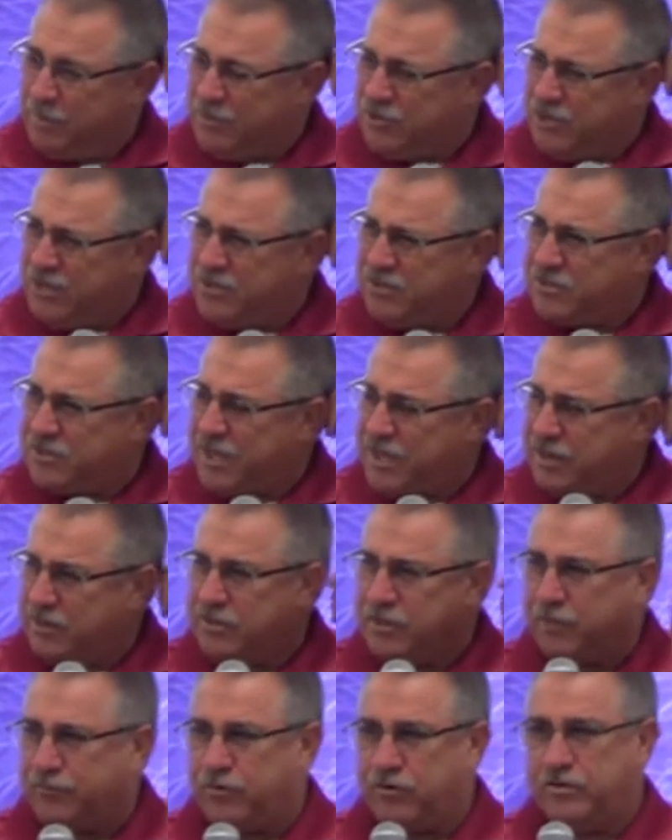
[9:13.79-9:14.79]
But Jesus had
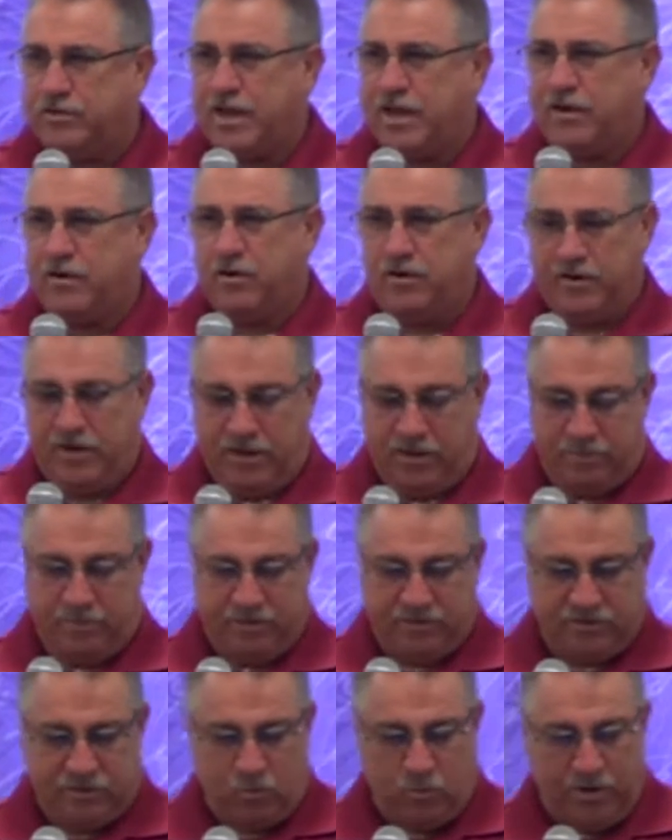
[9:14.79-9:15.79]
a different take on
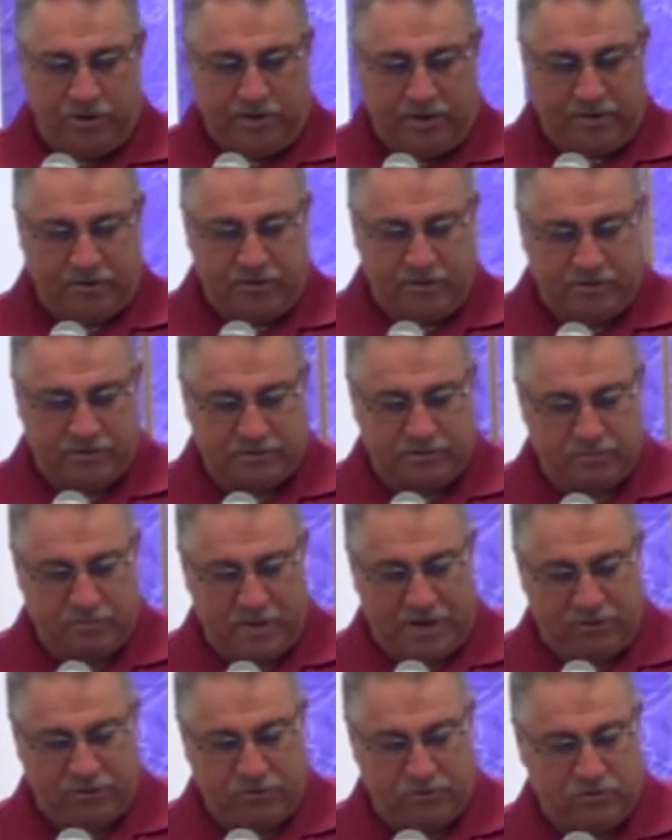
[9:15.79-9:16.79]
enemies. It went like this.
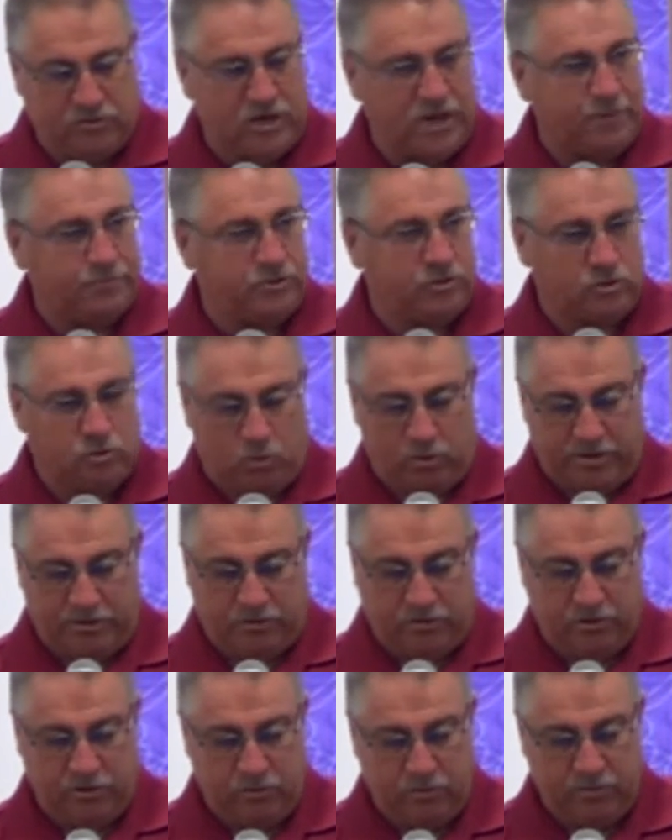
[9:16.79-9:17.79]
Matthew chapter
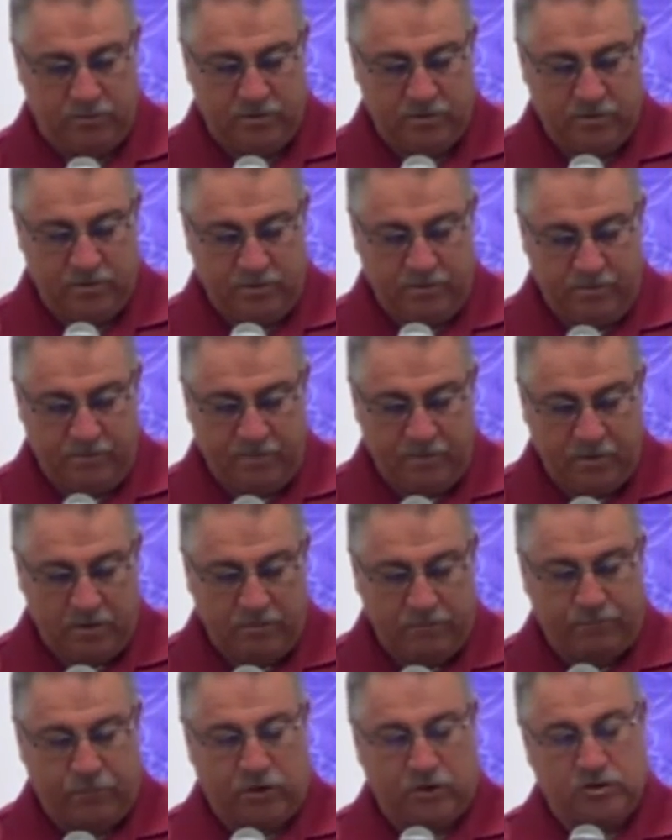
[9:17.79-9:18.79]
22,
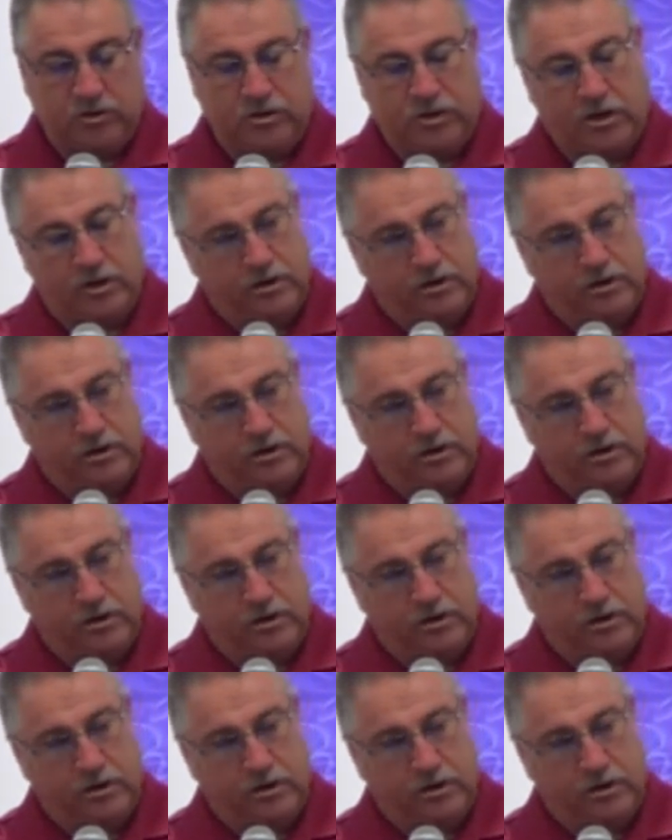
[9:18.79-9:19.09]
verse